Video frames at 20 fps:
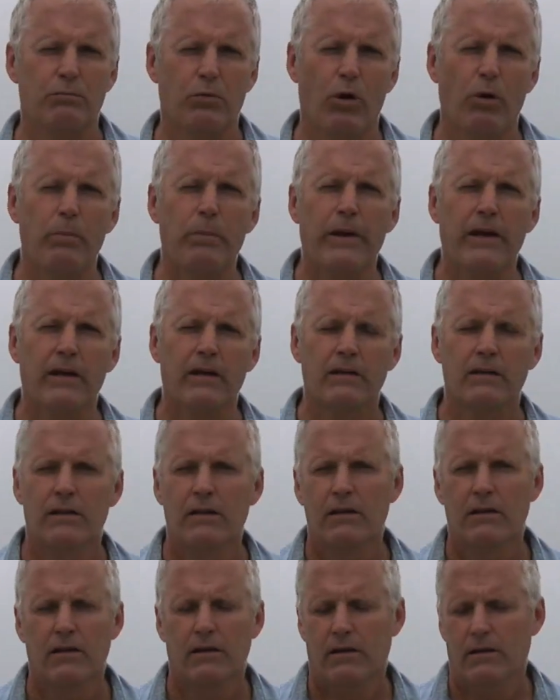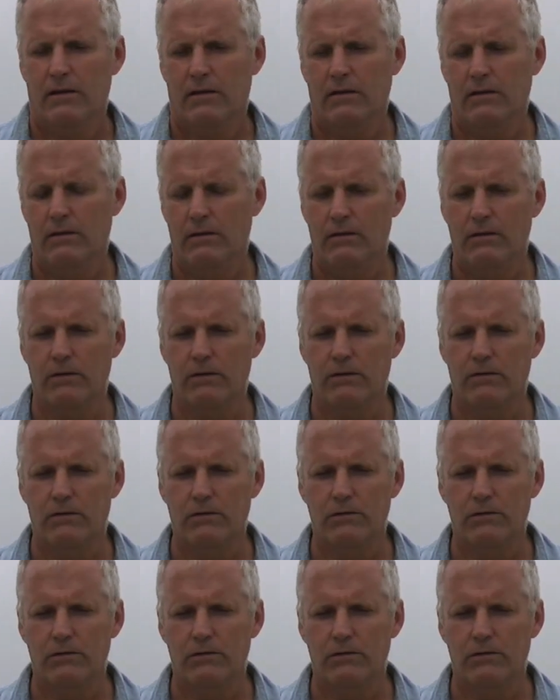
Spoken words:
propane to